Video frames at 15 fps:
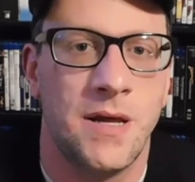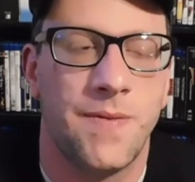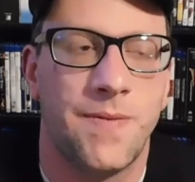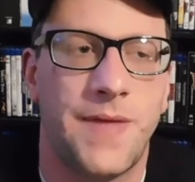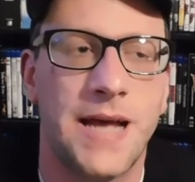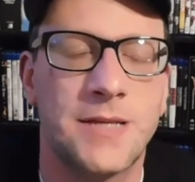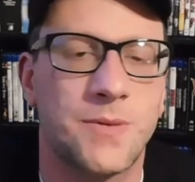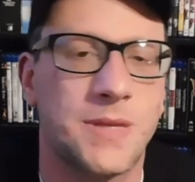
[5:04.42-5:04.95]

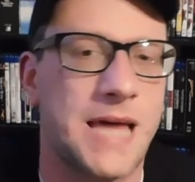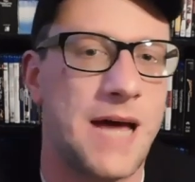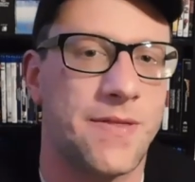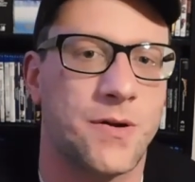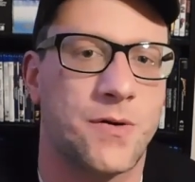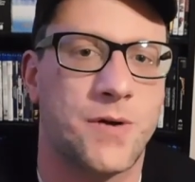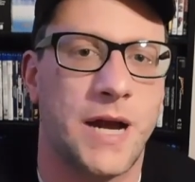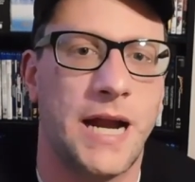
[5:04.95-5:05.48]
That's without
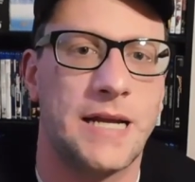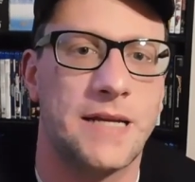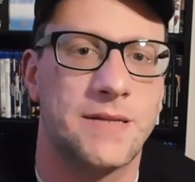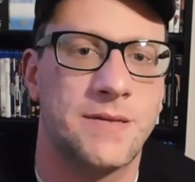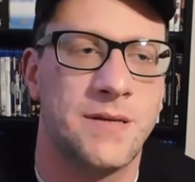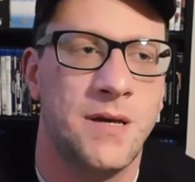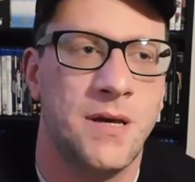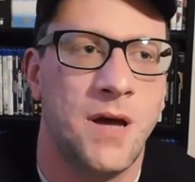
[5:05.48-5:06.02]
the
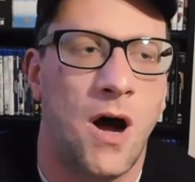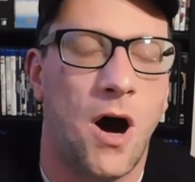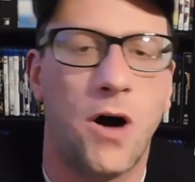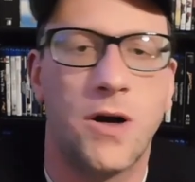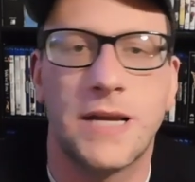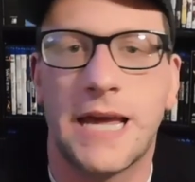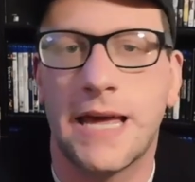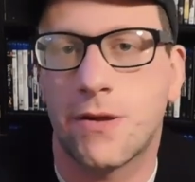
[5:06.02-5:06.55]
credits.
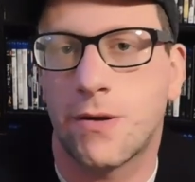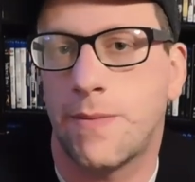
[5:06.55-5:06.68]
Altogether,